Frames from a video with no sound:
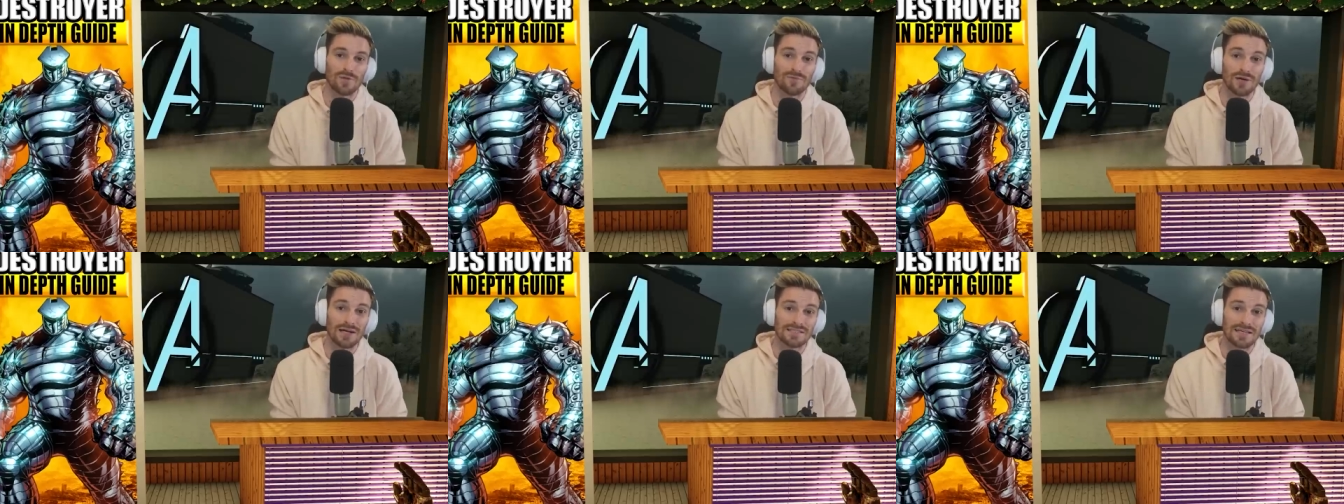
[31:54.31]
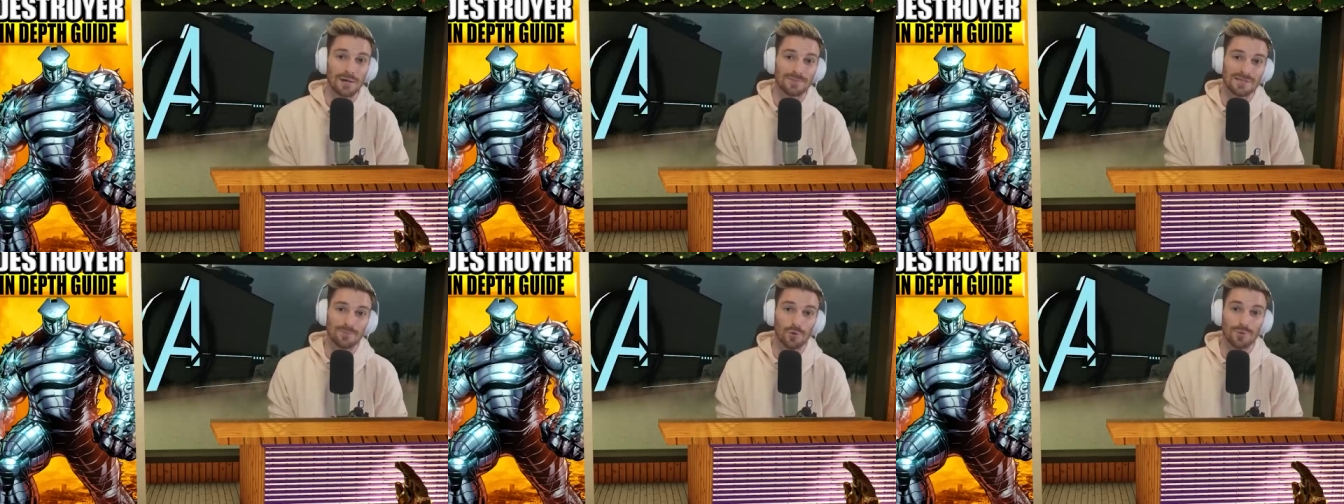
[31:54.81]
if you guys can help
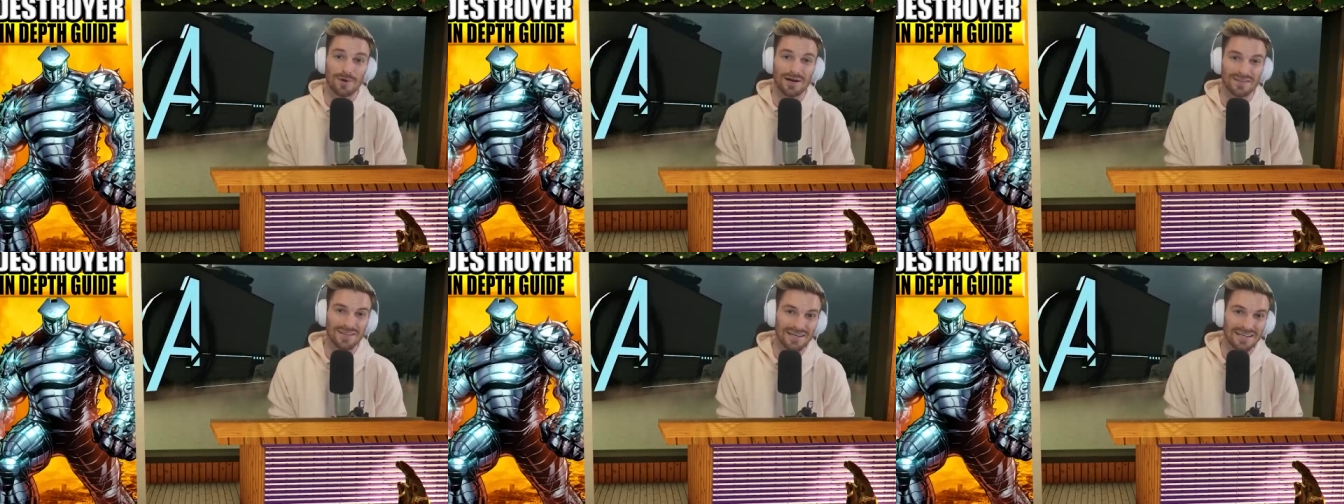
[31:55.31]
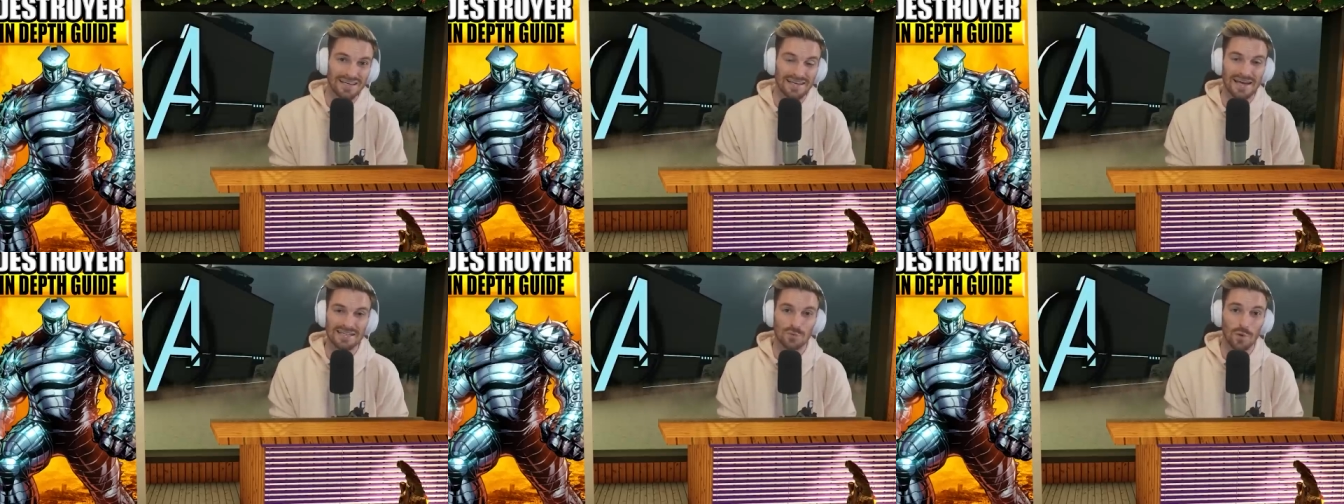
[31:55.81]
support by liking
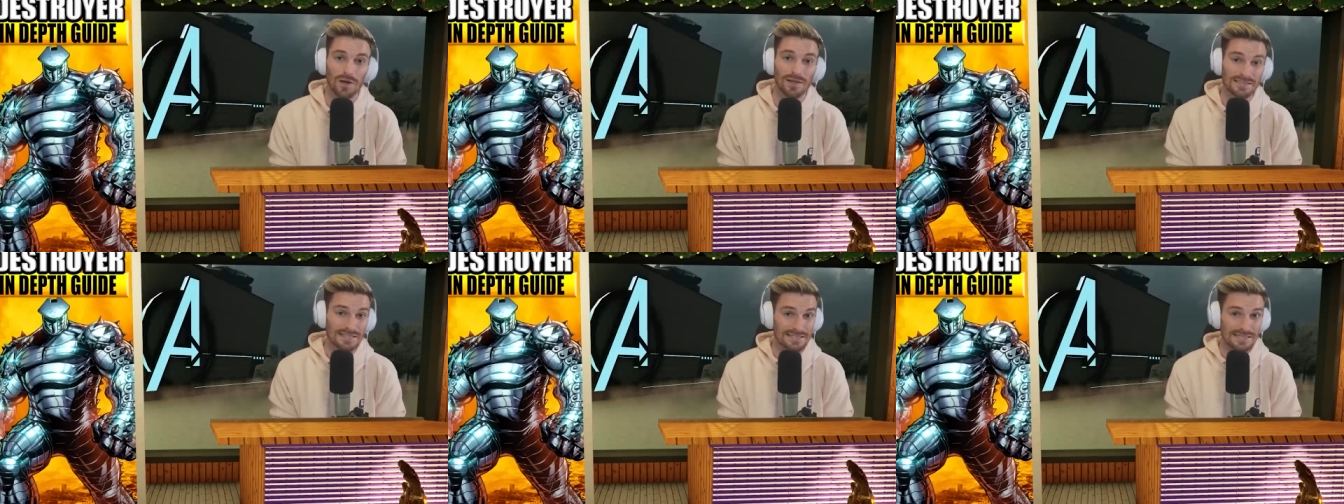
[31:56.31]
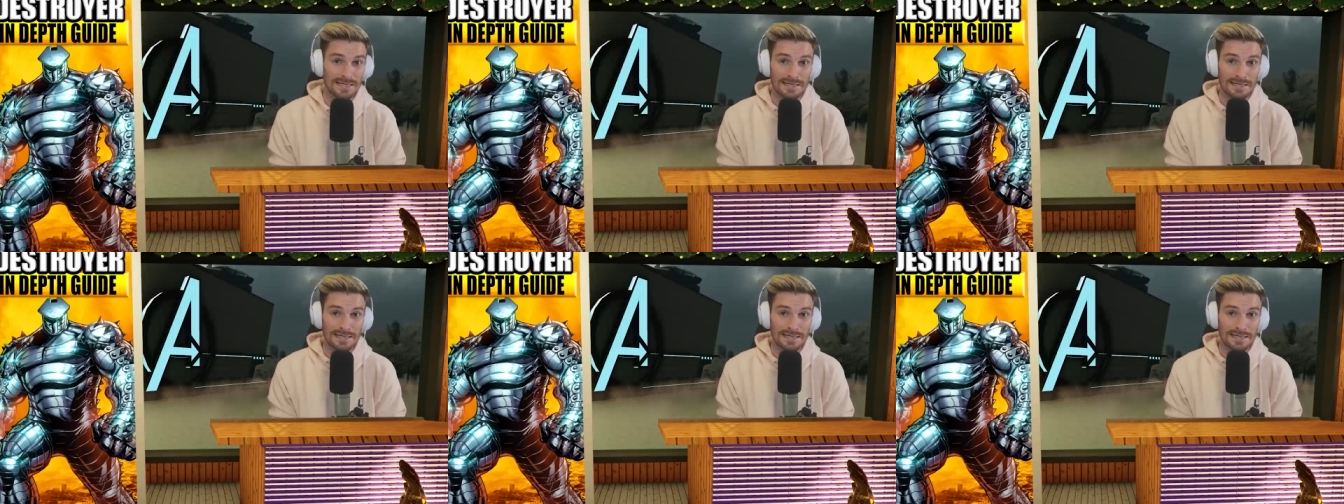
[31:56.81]
it as well as it's